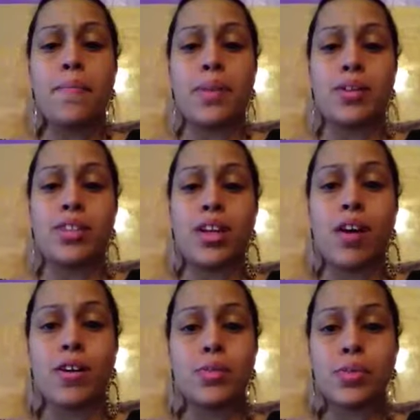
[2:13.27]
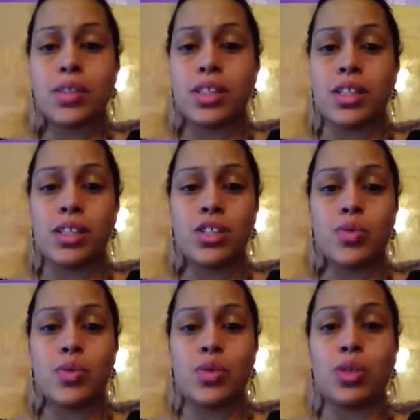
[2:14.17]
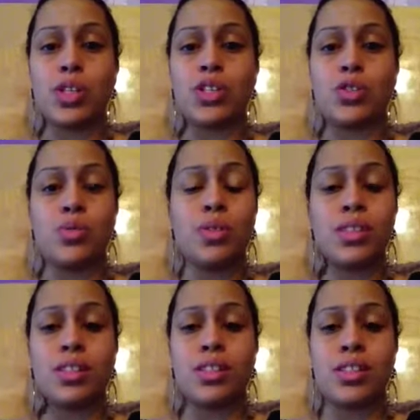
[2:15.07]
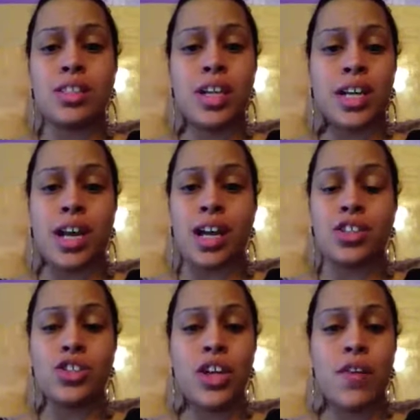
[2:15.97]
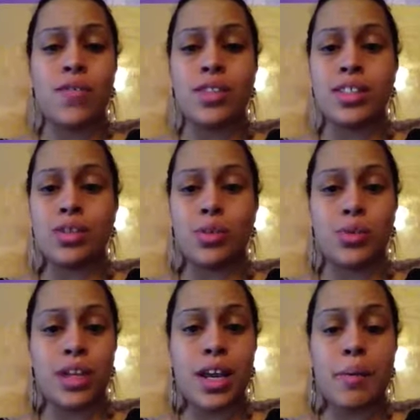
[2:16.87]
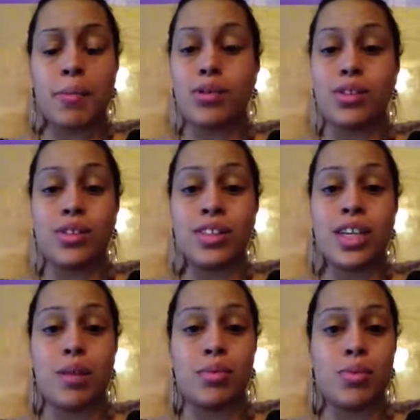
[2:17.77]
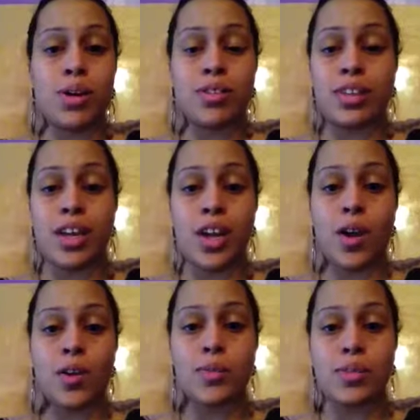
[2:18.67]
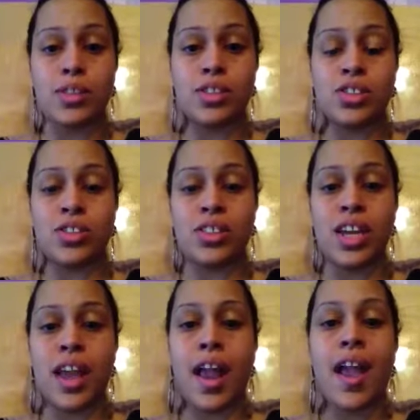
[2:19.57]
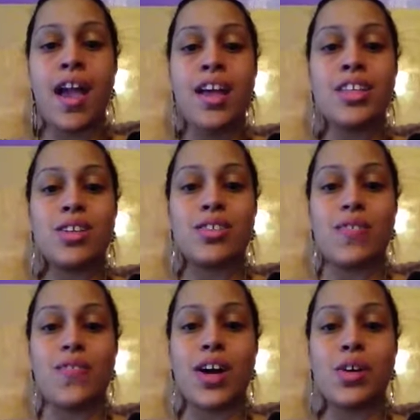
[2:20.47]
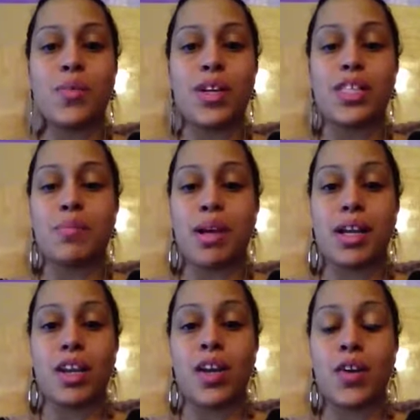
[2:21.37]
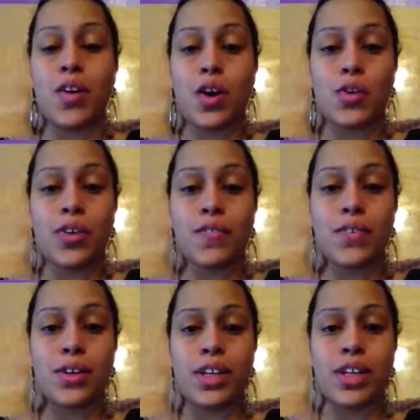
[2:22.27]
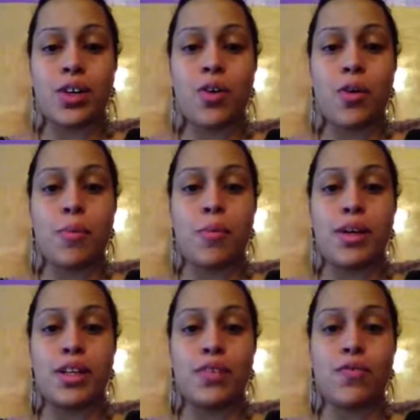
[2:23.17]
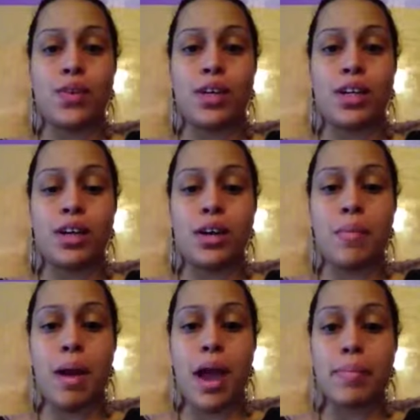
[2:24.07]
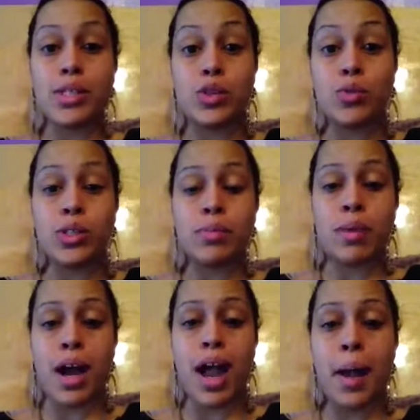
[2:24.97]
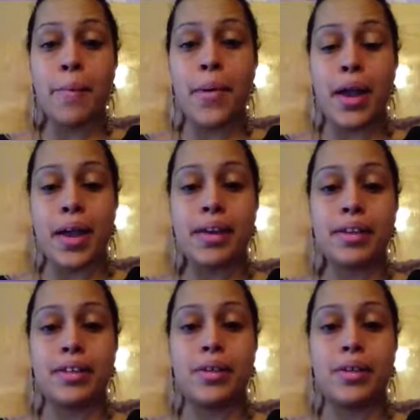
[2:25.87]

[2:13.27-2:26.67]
there's a large percentage of students using technology every single day, most of the time throughout the day, a large percentage of the day. So to find a way to make a learning fun and incorporate different apps using my iPad